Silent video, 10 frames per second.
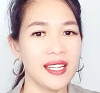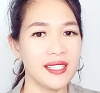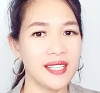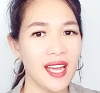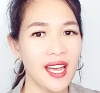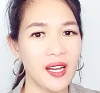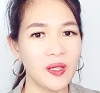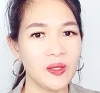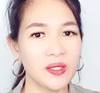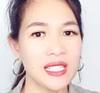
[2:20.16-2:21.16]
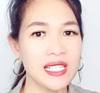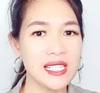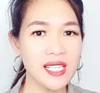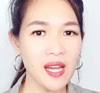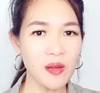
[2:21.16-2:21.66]
Now, the
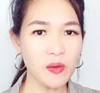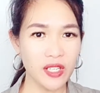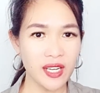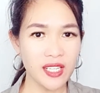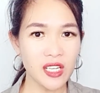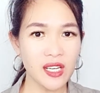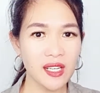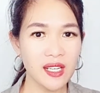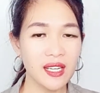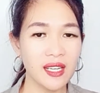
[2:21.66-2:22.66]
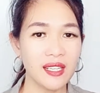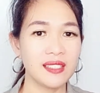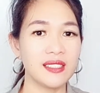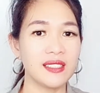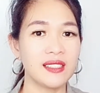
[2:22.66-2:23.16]
subject
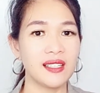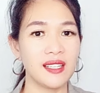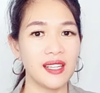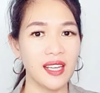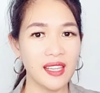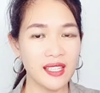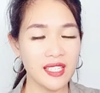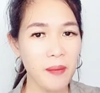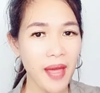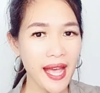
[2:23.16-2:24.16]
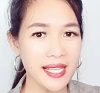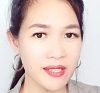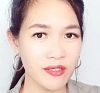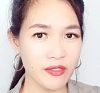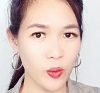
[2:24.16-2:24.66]
in this
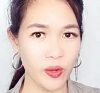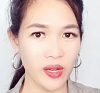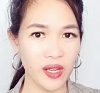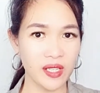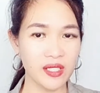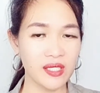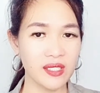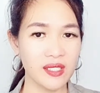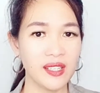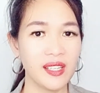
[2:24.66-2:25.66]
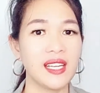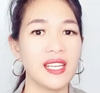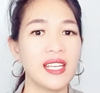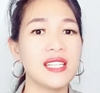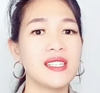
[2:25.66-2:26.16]
passive voice
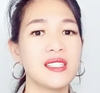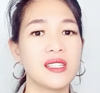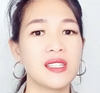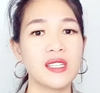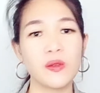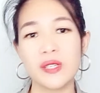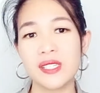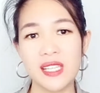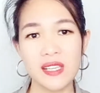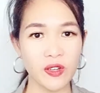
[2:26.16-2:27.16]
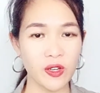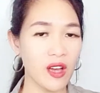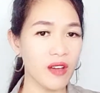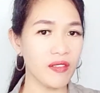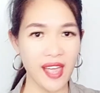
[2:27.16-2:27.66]
is the receiver
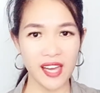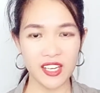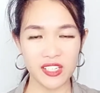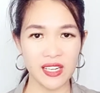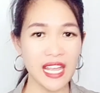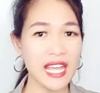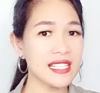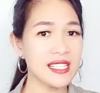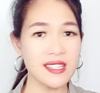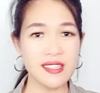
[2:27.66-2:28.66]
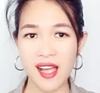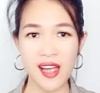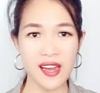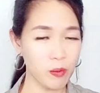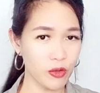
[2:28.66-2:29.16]
of the action. It's
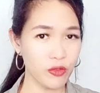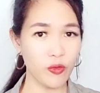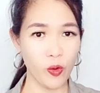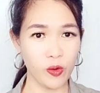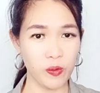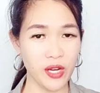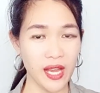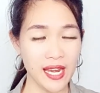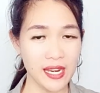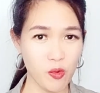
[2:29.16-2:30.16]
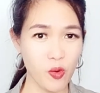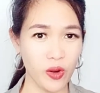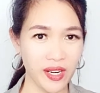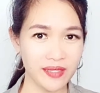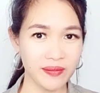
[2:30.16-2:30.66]
not the performer
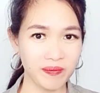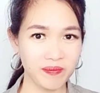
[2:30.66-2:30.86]
anymore.